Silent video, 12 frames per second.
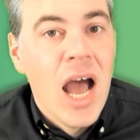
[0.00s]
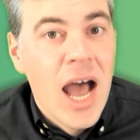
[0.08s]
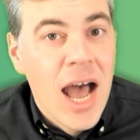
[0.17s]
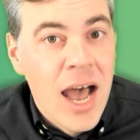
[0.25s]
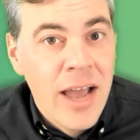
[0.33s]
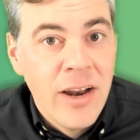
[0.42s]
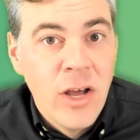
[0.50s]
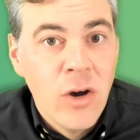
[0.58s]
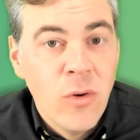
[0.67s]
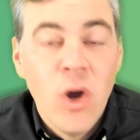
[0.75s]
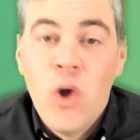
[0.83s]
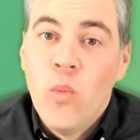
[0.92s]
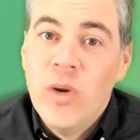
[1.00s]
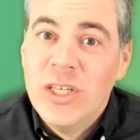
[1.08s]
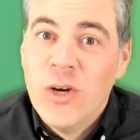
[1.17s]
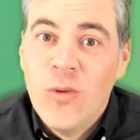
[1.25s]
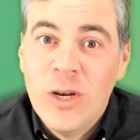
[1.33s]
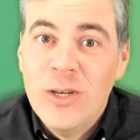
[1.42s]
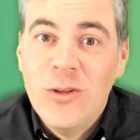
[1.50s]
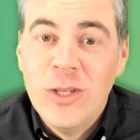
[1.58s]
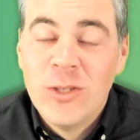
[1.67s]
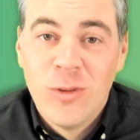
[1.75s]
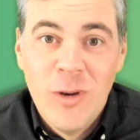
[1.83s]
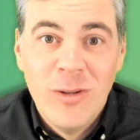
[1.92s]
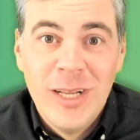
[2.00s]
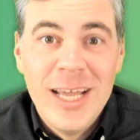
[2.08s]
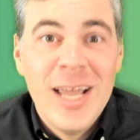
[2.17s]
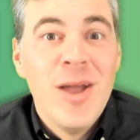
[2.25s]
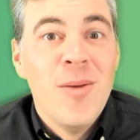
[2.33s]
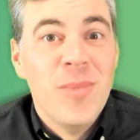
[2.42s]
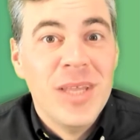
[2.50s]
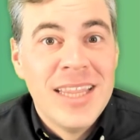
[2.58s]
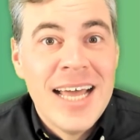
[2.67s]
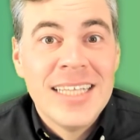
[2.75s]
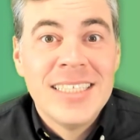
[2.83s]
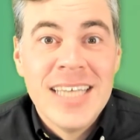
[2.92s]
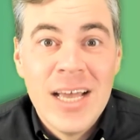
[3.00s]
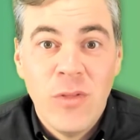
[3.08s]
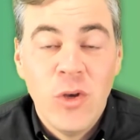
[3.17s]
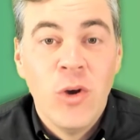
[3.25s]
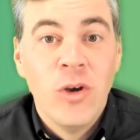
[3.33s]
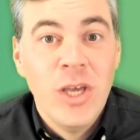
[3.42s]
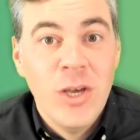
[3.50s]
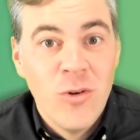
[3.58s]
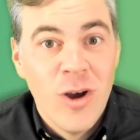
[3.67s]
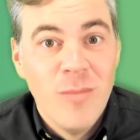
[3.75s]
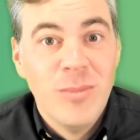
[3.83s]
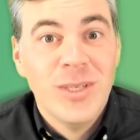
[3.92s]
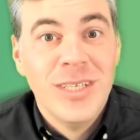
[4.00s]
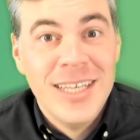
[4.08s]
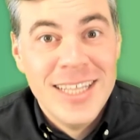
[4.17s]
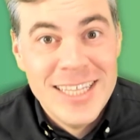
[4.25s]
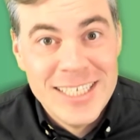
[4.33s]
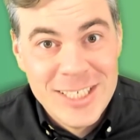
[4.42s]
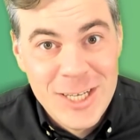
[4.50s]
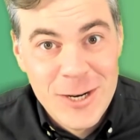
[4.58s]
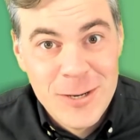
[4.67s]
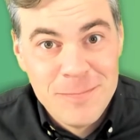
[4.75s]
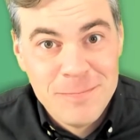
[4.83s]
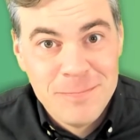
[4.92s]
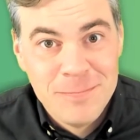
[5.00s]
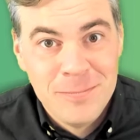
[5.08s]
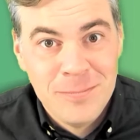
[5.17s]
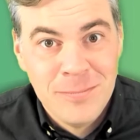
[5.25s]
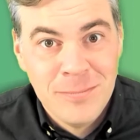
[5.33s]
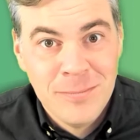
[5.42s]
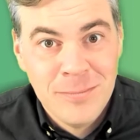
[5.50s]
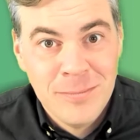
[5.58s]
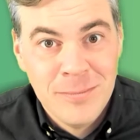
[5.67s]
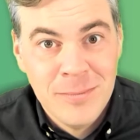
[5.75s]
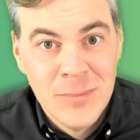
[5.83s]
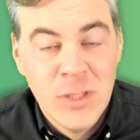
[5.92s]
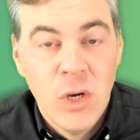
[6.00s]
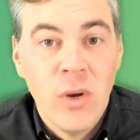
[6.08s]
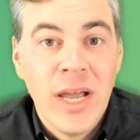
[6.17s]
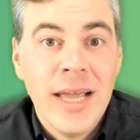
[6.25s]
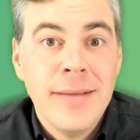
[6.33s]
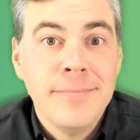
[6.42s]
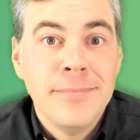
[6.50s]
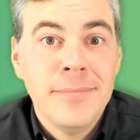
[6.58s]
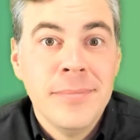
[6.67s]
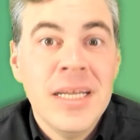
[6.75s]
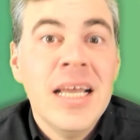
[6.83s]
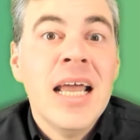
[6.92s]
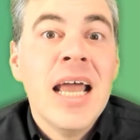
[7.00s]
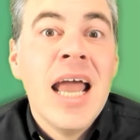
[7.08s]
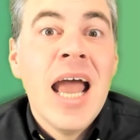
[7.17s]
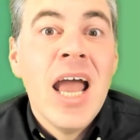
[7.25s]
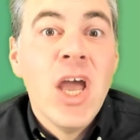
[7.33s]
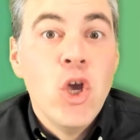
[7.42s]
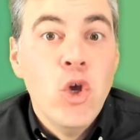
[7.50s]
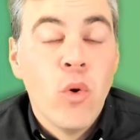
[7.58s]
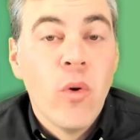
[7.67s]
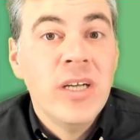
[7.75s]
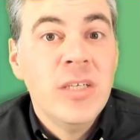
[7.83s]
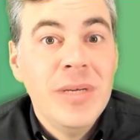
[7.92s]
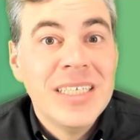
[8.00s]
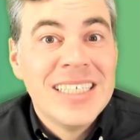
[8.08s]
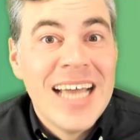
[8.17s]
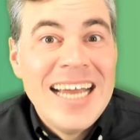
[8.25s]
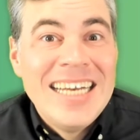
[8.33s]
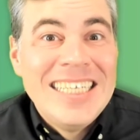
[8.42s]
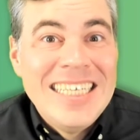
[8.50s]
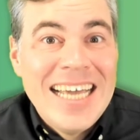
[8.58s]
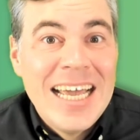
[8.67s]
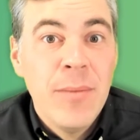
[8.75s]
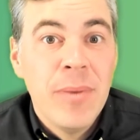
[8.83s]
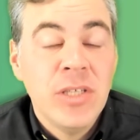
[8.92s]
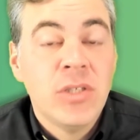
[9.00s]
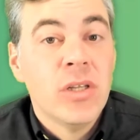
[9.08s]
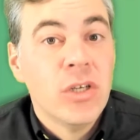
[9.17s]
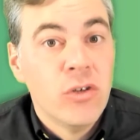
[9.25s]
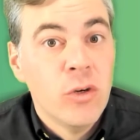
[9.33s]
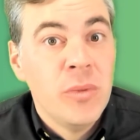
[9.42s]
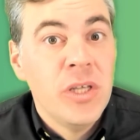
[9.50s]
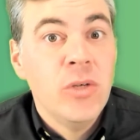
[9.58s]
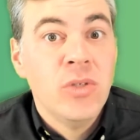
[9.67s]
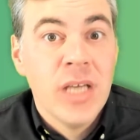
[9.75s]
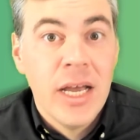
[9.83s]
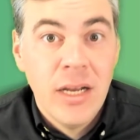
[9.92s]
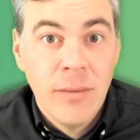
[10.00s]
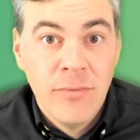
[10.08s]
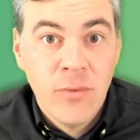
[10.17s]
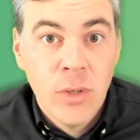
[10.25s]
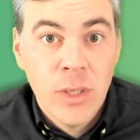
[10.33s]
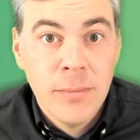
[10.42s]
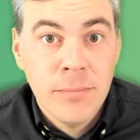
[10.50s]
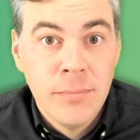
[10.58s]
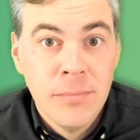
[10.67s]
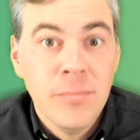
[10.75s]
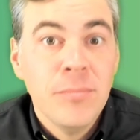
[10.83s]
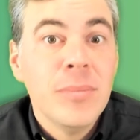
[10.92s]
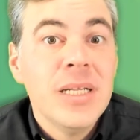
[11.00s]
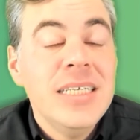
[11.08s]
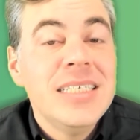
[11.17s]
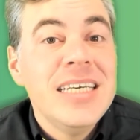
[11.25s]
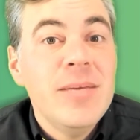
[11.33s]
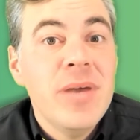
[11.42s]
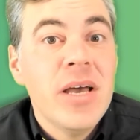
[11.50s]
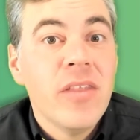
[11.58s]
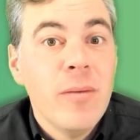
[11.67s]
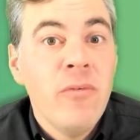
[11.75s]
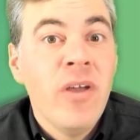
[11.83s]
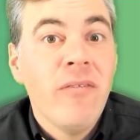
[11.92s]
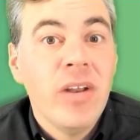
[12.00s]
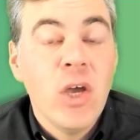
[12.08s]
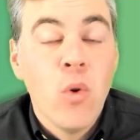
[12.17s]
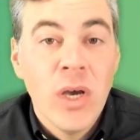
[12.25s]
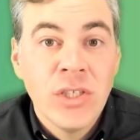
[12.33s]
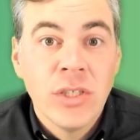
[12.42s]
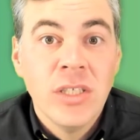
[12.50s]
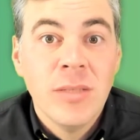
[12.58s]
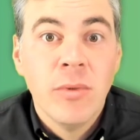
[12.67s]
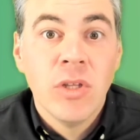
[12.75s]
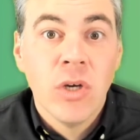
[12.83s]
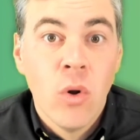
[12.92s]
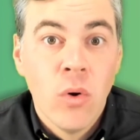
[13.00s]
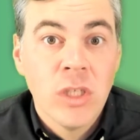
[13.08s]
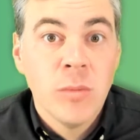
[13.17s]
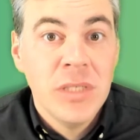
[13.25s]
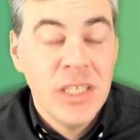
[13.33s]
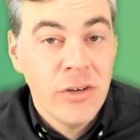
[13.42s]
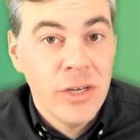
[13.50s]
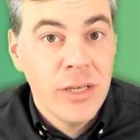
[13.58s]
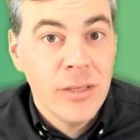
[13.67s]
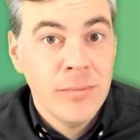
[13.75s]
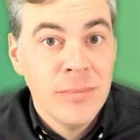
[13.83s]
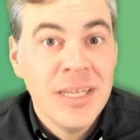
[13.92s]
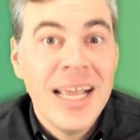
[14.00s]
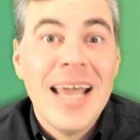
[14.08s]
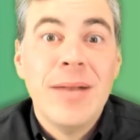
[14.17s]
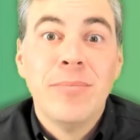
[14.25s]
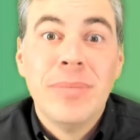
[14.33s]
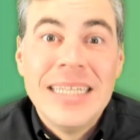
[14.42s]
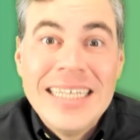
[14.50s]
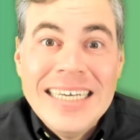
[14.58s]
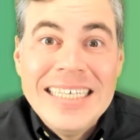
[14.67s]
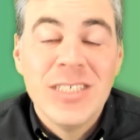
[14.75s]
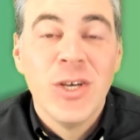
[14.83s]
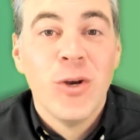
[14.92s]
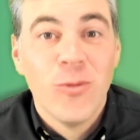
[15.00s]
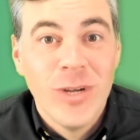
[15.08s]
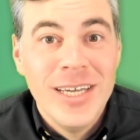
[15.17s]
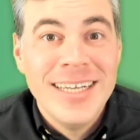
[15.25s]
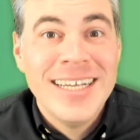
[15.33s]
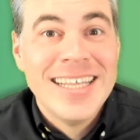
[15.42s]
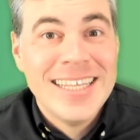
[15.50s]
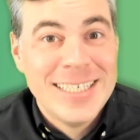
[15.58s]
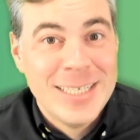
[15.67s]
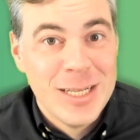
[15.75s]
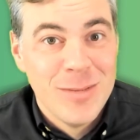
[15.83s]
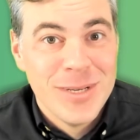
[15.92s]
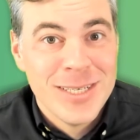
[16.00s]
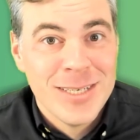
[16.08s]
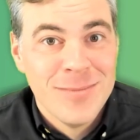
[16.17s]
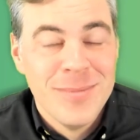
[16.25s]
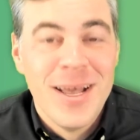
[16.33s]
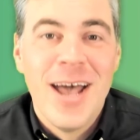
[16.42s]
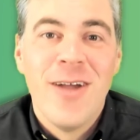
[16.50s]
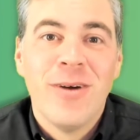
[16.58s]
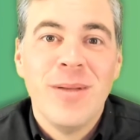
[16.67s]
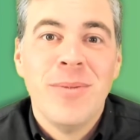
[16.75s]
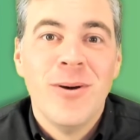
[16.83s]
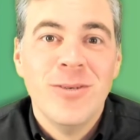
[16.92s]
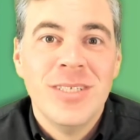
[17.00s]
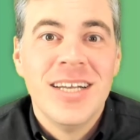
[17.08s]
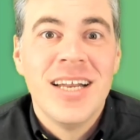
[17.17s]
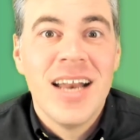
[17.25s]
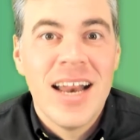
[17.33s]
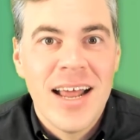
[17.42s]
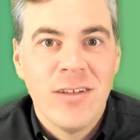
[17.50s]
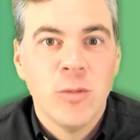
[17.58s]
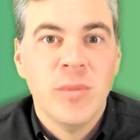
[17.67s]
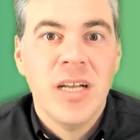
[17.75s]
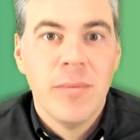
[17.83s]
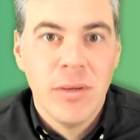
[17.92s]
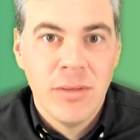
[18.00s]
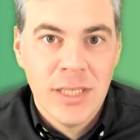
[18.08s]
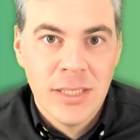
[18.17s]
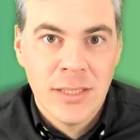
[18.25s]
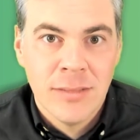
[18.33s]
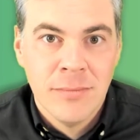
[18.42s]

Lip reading: I know we don't want to do this remotely, but that's how the cookie crumbled this year. Okay? You're going to be assigned a TA based on the group that you signed up for. Please email them if you have any questions about the course material, and please read the syllabus. I already posted an announcement about this.